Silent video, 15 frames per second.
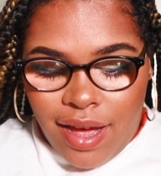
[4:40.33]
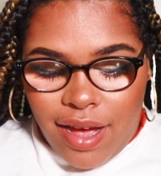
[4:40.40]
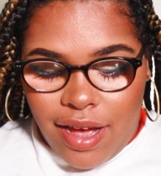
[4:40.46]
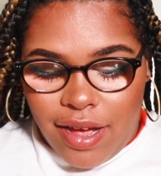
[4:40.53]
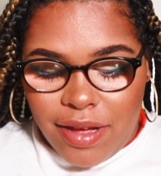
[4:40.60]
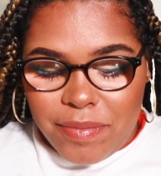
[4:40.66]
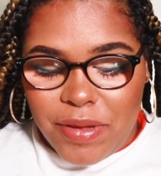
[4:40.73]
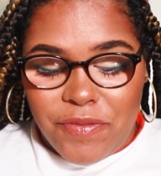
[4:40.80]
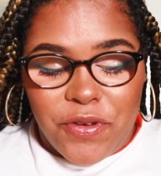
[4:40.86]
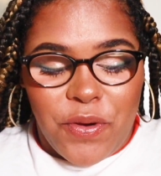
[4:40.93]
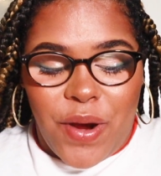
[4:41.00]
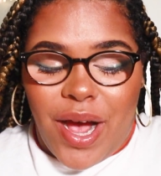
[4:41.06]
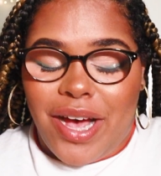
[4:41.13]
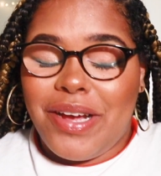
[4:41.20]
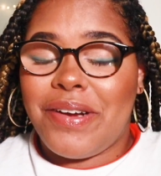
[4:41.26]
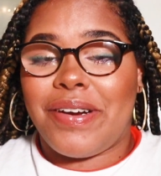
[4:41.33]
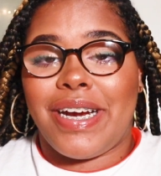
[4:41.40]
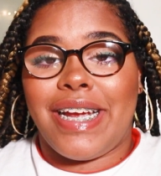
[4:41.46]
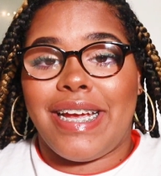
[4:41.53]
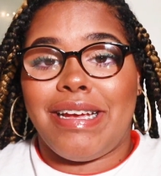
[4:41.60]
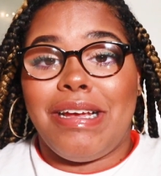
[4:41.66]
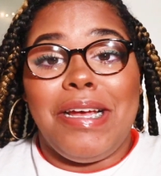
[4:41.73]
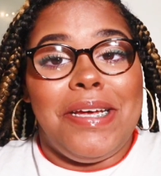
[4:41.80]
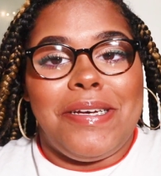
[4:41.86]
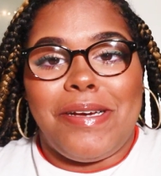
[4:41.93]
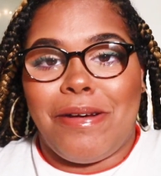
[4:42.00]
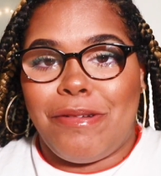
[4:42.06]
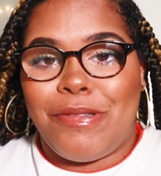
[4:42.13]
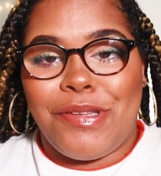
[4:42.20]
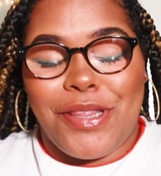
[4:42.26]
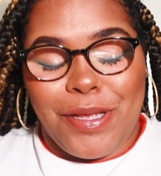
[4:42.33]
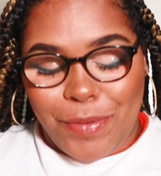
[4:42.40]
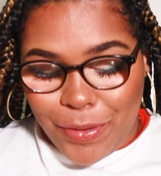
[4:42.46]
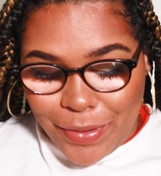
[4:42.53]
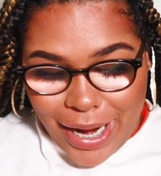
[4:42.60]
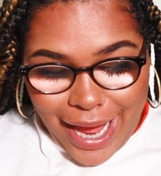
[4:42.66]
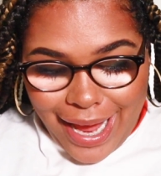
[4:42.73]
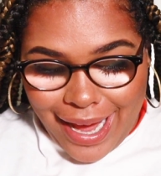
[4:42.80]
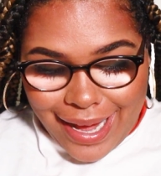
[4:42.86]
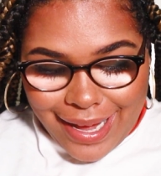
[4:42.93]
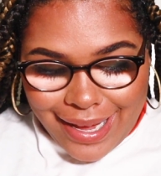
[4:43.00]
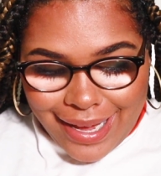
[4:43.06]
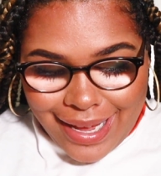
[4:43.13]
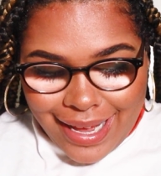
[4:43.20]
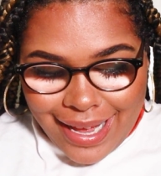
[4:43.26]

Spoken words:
If you're hungry, go to the bodega.